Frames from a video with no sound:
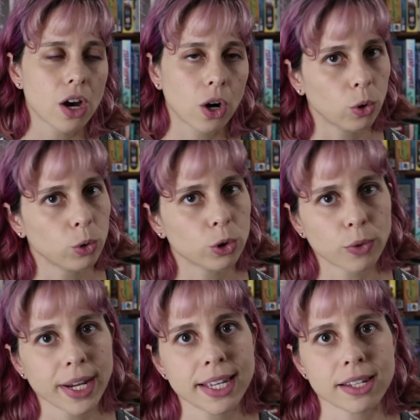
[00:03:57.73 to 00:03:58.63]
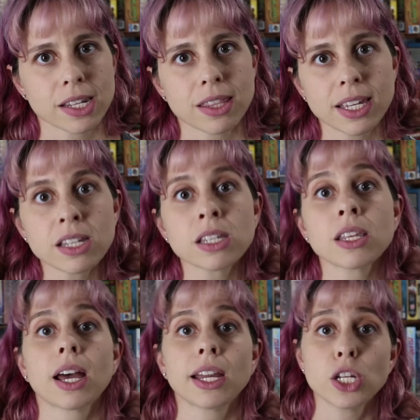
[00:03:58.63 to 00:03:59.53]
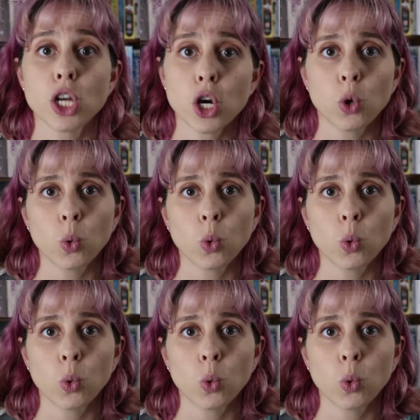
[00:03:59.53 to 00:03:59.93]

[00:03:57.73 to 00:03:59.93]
whole grains and things that I know